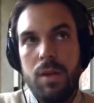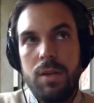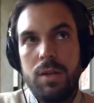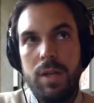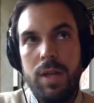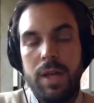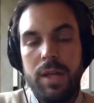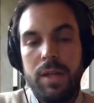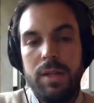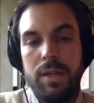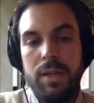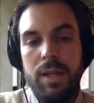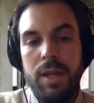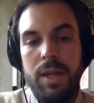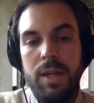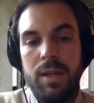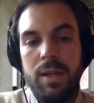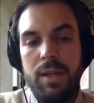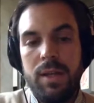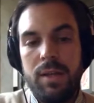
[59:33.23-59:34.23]
like
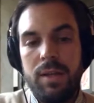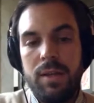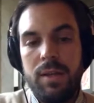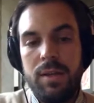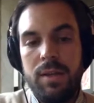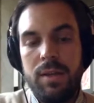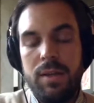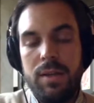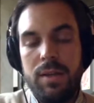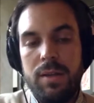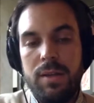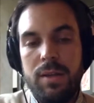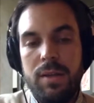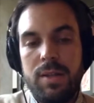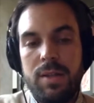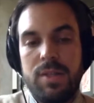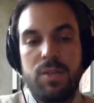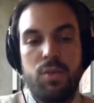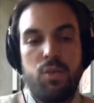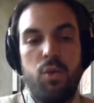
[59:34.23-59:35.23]
the
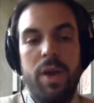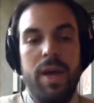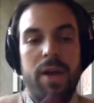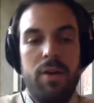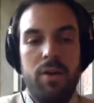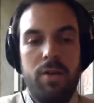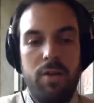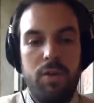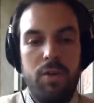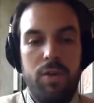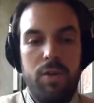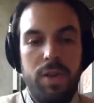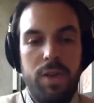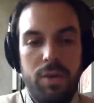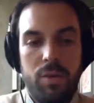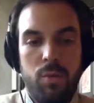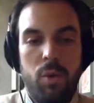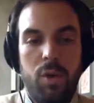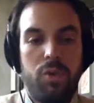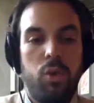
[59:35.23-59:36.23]
square, or
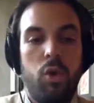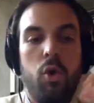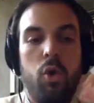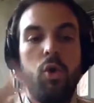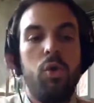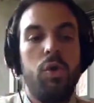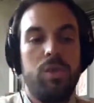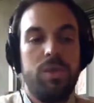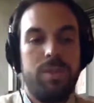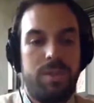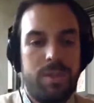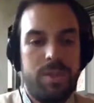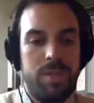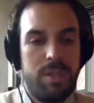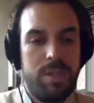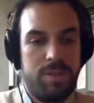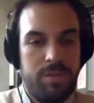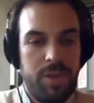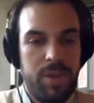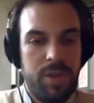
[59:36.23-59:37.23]
what holds
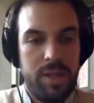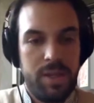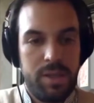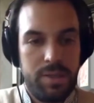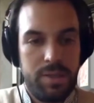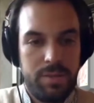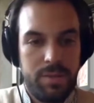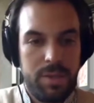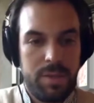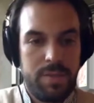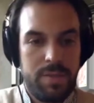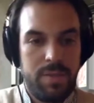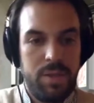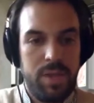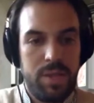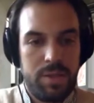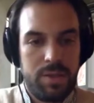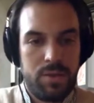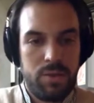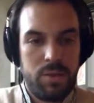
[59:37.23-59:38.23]
these
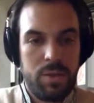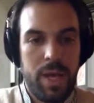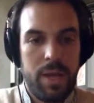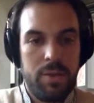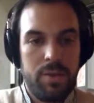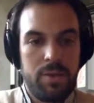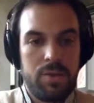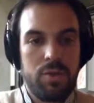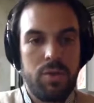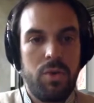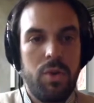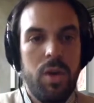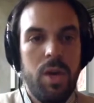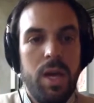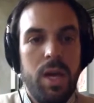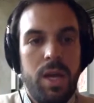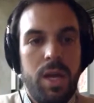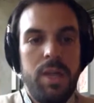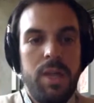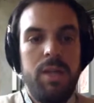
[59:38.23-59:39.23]
feelings together. So
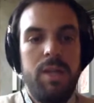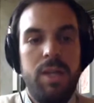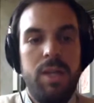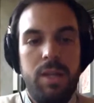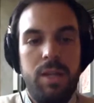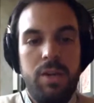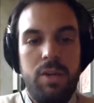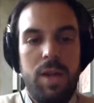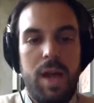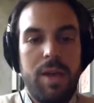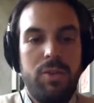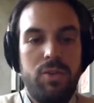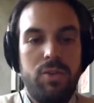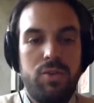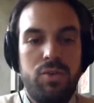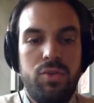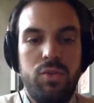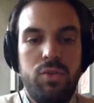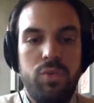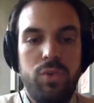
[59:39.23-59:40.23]
in
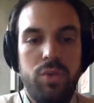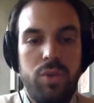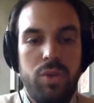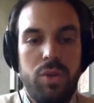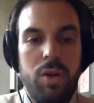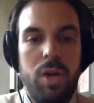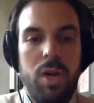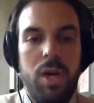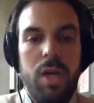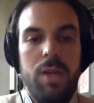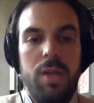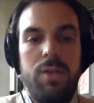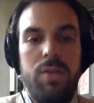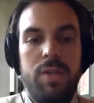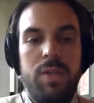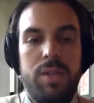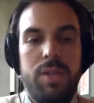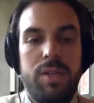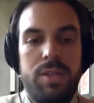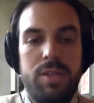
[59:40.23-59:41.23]
Leonardo's studio,
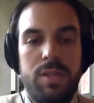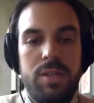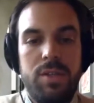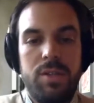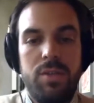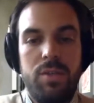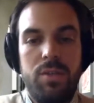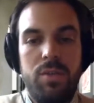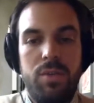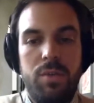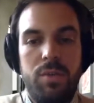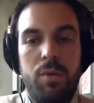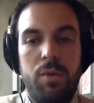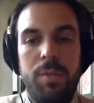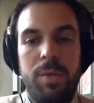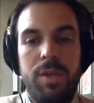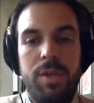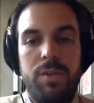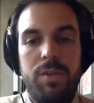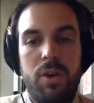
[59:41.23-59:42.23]
there is, you know, the
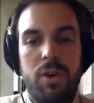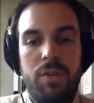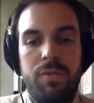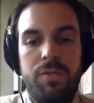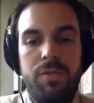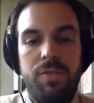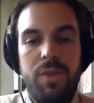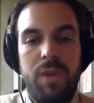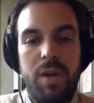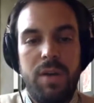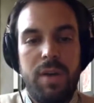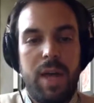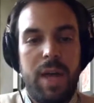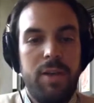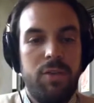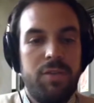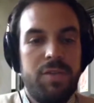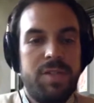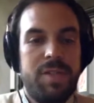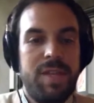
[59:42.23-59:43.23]
moment of
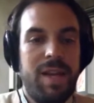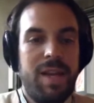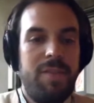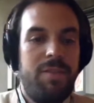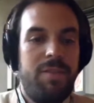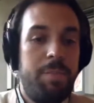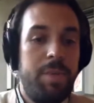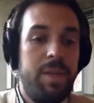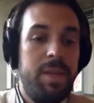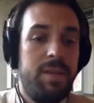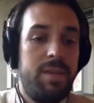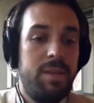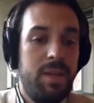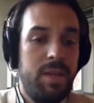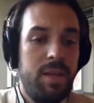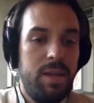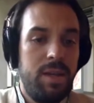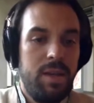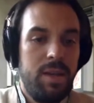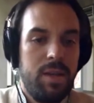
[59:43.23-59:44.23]
kind of
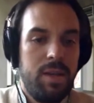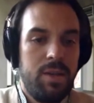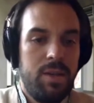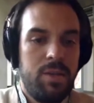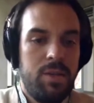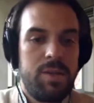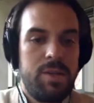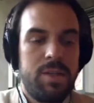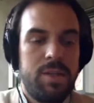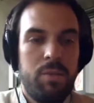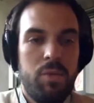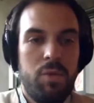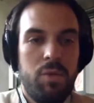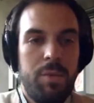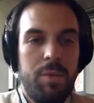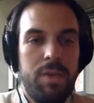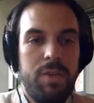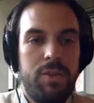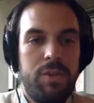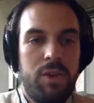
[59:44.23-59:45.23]
self-pity. There is a
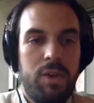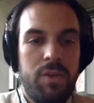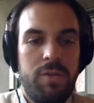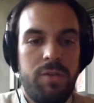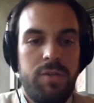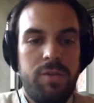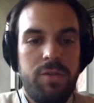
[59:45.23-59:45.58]
moment of